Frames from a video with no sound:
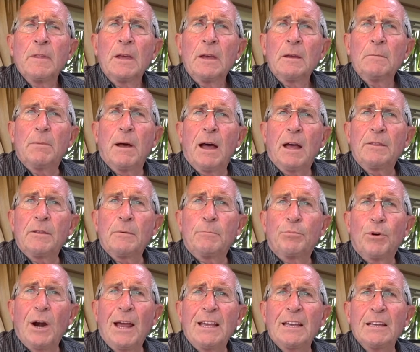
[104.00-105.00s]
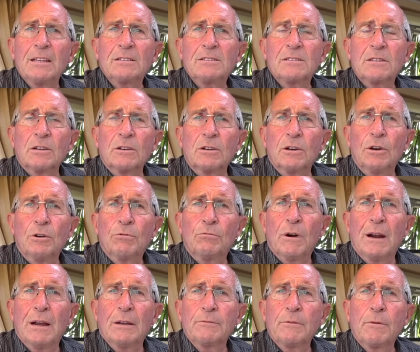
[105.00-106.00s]
buy the brackets that go
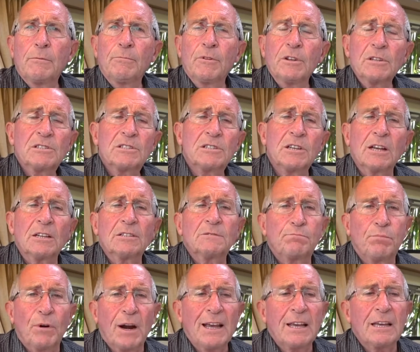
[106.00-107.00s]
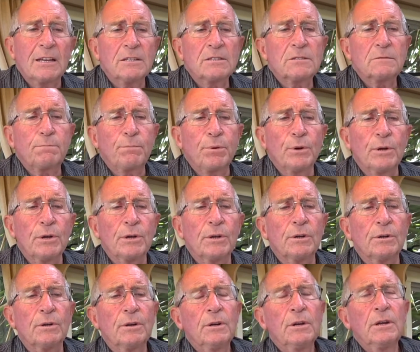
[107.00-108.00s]
around them, the 6 brackets
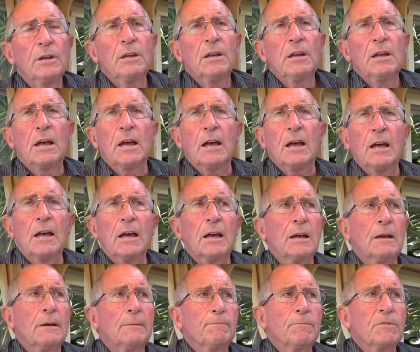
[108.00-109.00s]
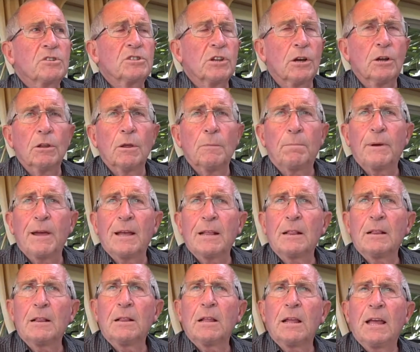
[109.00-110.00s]
per solar
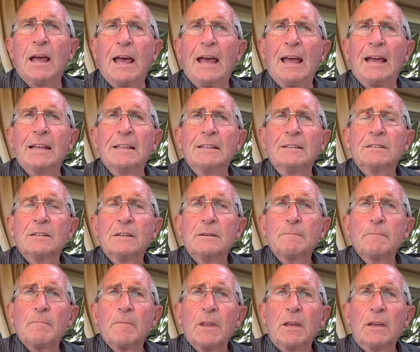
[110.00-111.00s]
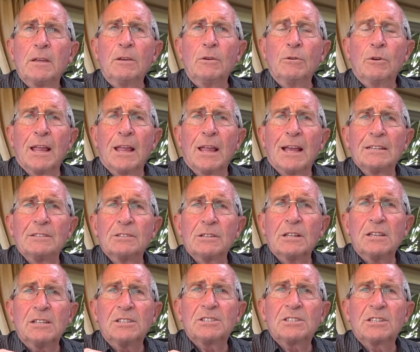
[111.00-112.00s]
panel, and you can actually
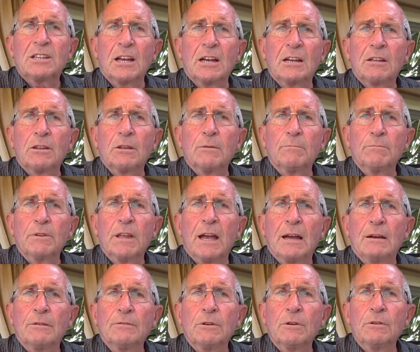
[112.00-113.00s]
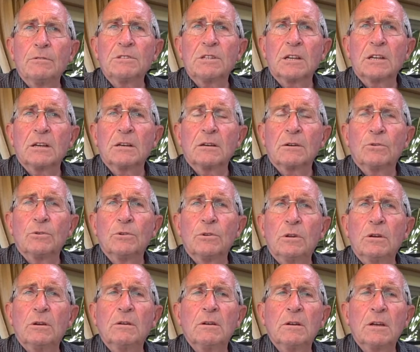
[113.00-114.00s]
stick them down using a good
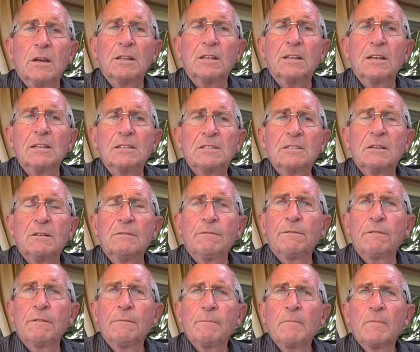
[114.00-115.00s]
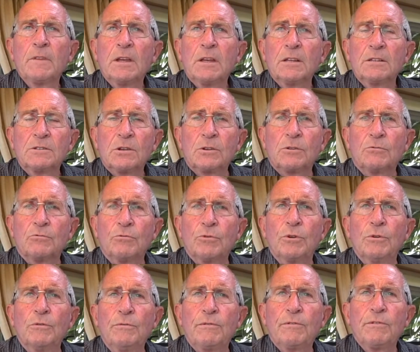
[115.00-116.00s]
adhesive to the
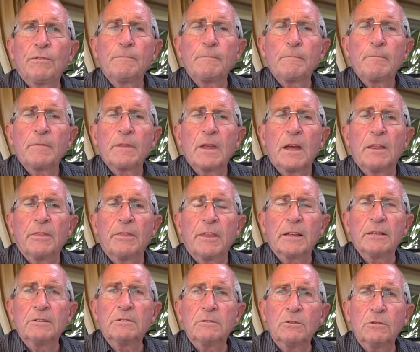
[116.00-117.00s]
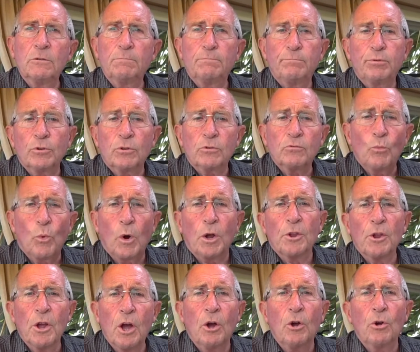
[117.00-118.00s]
roof, and then you put one
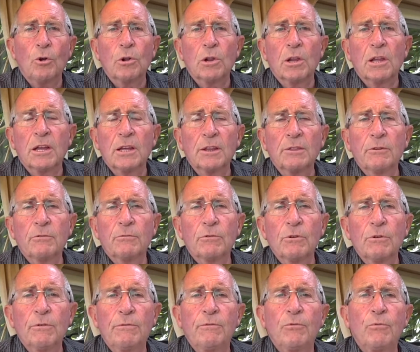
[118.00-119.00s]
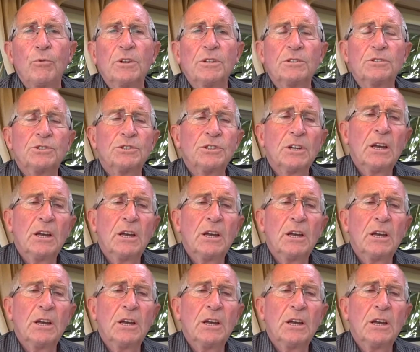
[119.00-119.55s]
hole in the roof which